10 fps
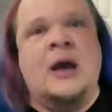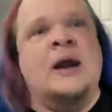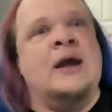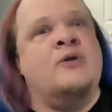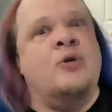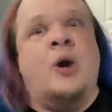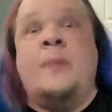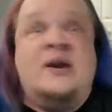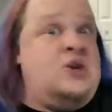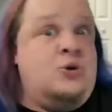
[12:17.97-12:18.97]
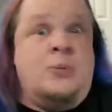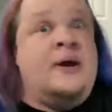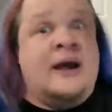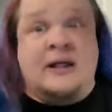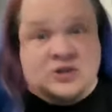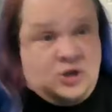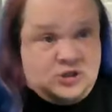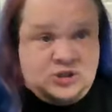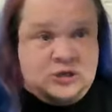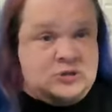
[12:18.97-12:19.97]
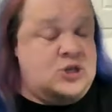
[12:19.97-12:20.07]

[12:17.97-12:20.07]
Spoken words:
and I knew about Alice Austen.